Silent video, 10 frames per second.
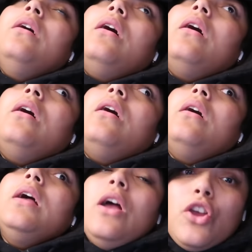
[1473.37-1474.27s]

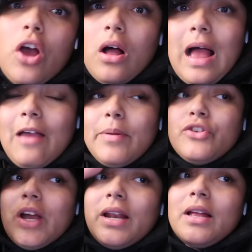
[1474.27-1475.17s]
Y'all, I've
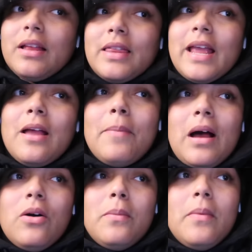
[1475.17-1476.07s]
been trying to think
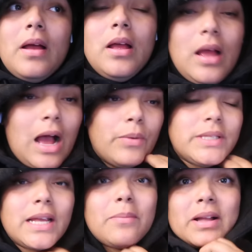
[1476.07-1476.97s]
about, I was
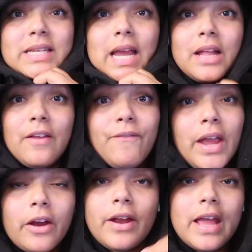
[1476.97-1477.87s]
thinking about taking the
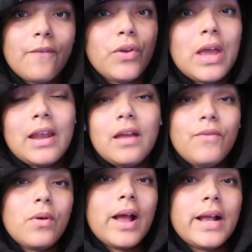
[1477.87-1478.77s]
ferry. If any of
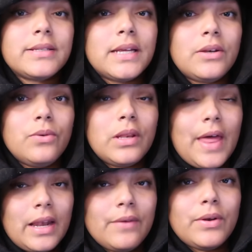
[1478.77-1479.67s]
you guys
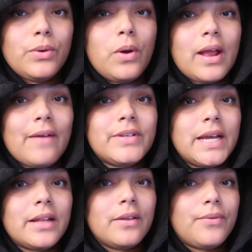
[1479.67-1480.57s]
that live in New York have
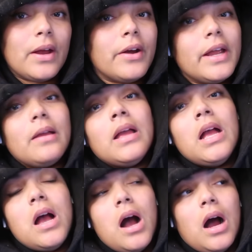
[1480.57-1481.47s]
taken the ferry,
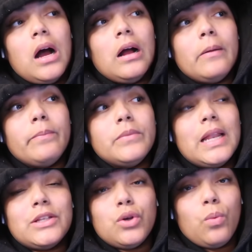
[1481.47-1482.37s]

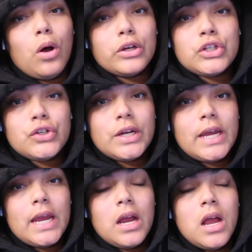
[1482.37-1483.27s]
like to Wall
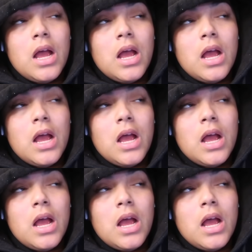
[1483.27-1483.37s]
Street